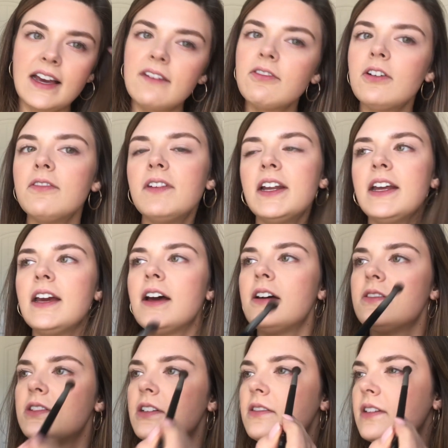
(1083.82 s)
several
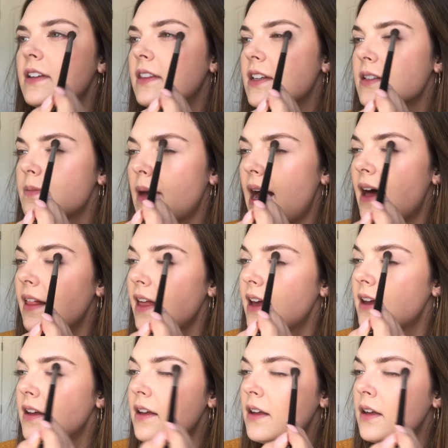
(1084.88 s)
videos using this
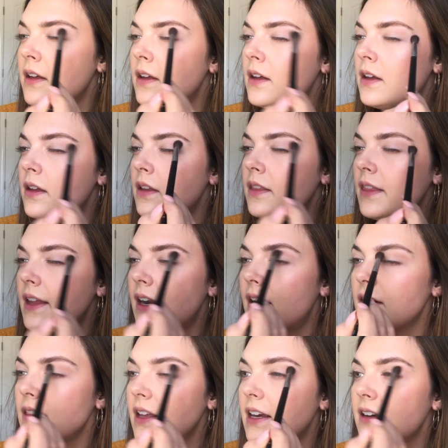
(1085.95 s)
palette that
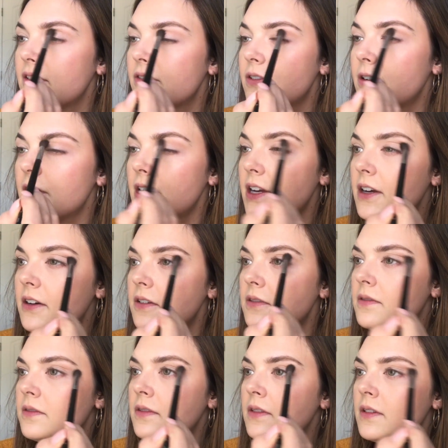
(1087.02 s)
I'll link for
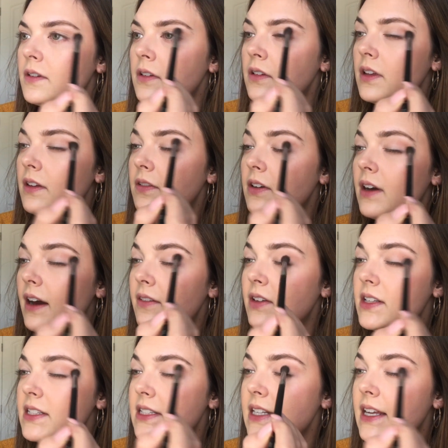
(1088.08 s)
you if you
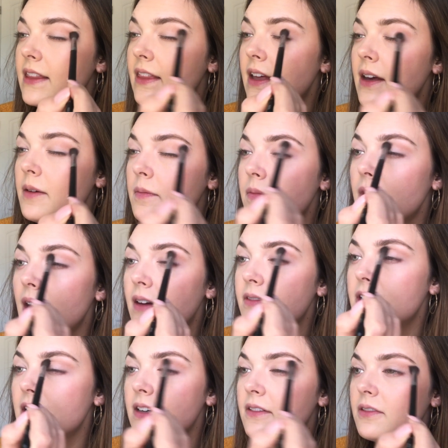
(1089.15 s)
haven't seen them.
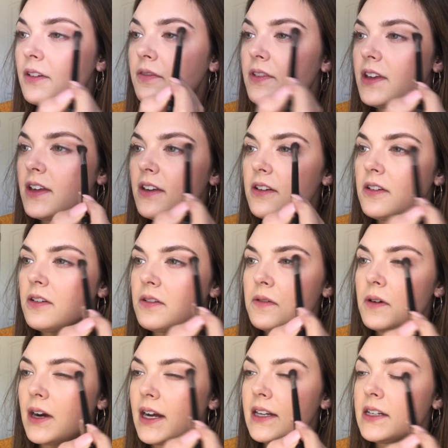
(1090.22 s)
I've done a review
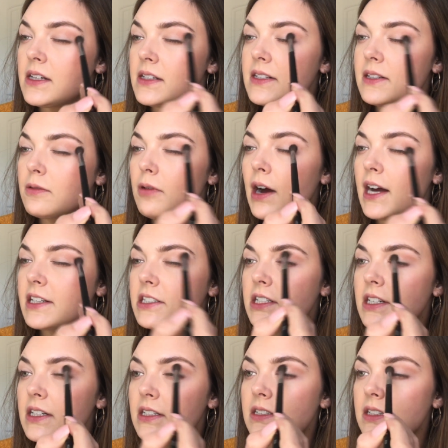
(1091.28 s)
where I did
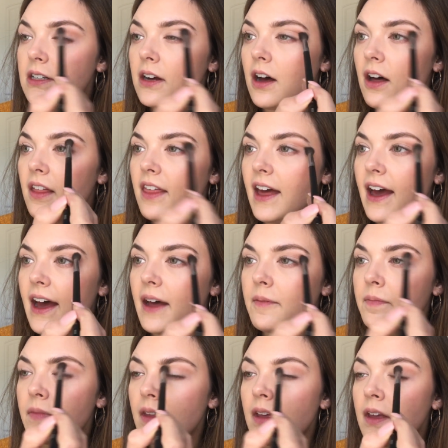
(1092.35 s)
swatches and all that.
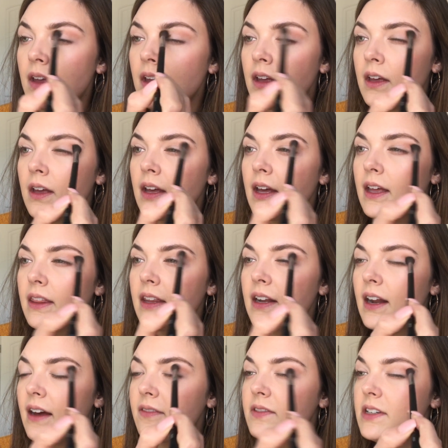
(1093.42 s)
And then
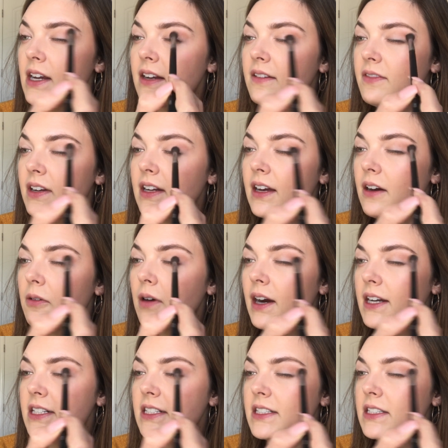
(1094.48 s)
I've done a video where
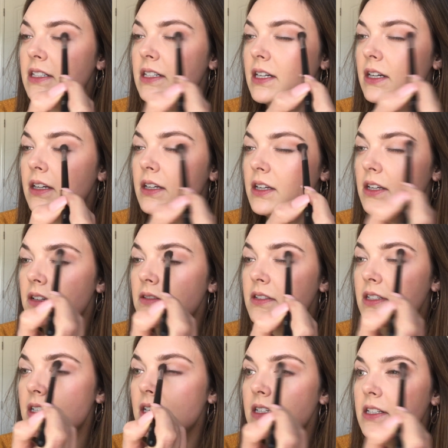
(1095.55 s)
I just
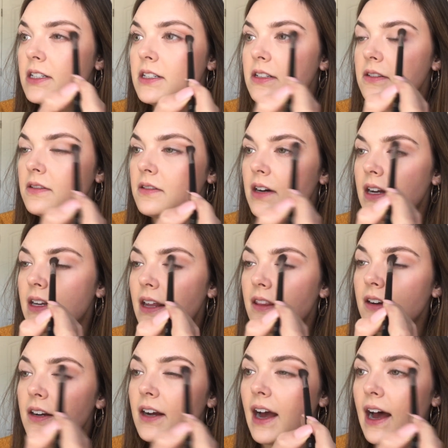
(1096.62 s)
used it to do
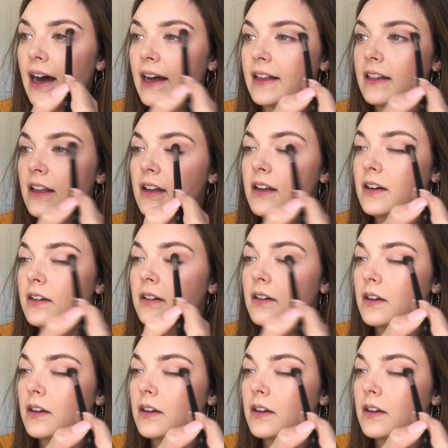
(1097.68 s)
another eye look